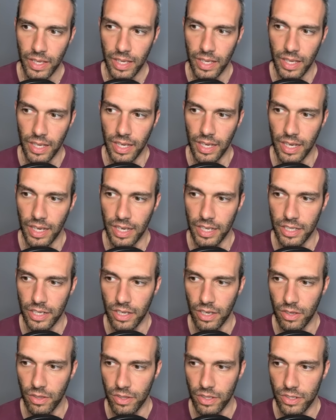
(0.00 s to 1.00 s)

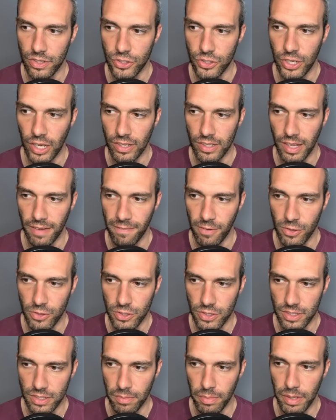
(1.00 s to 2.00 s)
There's Shadow
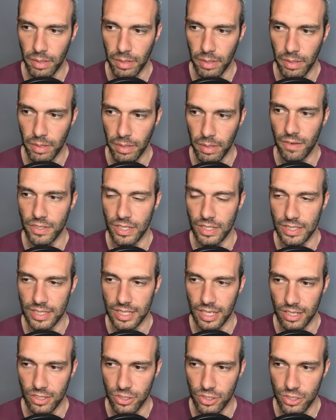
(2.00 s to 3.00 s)
Typhlosions a bit more. I've seen
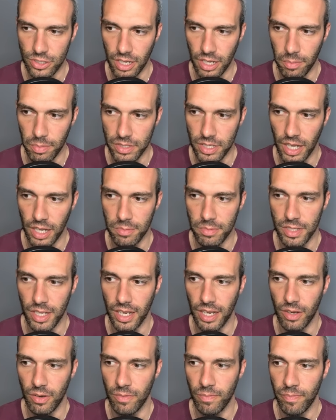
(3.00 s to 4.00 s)
Skeldurge a couple times
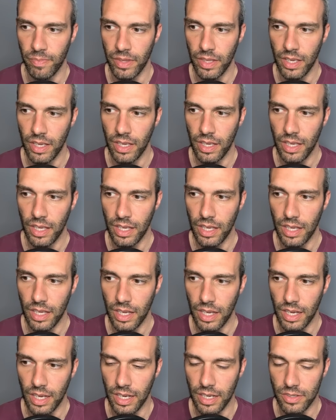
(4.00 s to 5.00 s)
now.
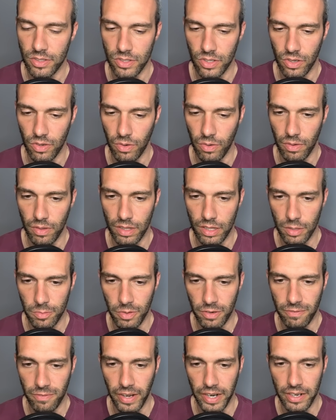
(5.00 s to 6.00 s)
So a little more
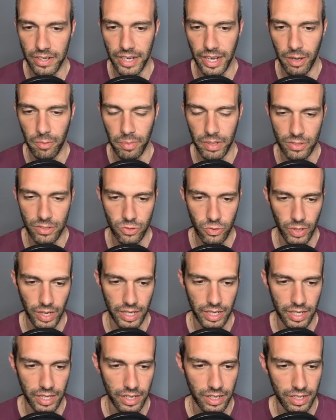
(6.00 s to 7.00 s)
fire now, but
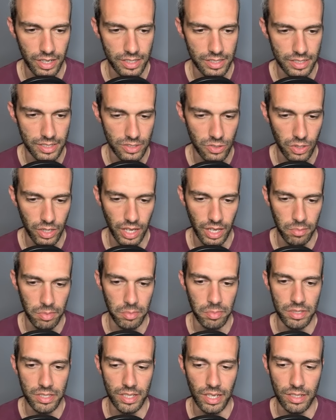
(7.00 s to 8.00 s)
Dragonair, it's in sort of ABB
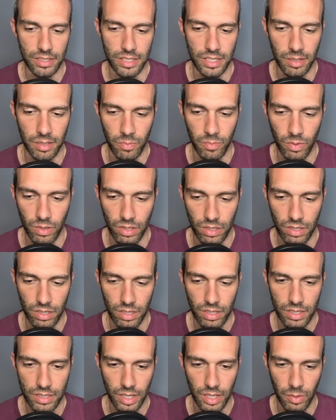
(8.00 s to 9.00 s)
style team, will
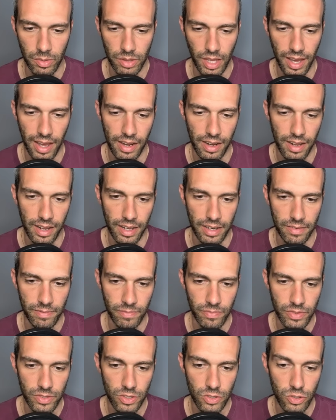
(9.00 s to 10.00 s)
deal with that. And
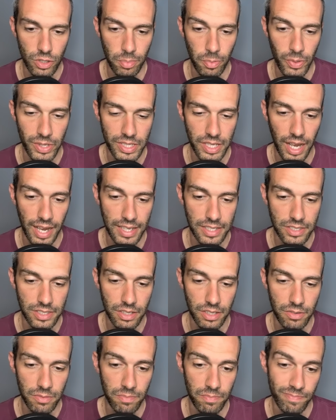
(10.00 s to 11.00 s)
triple weak to ice though.
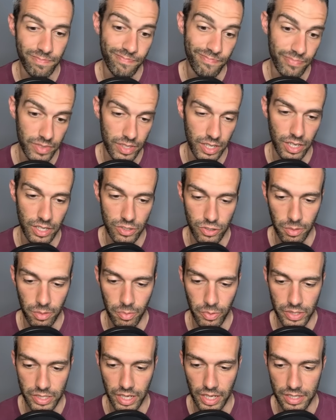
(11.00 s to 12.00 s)
Triple
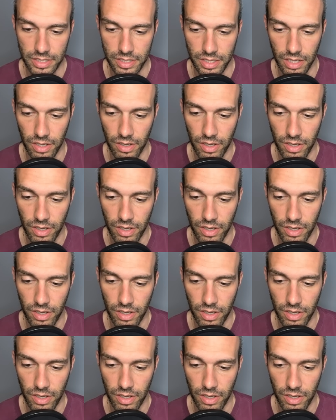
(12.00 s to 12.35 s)
weak to ice though.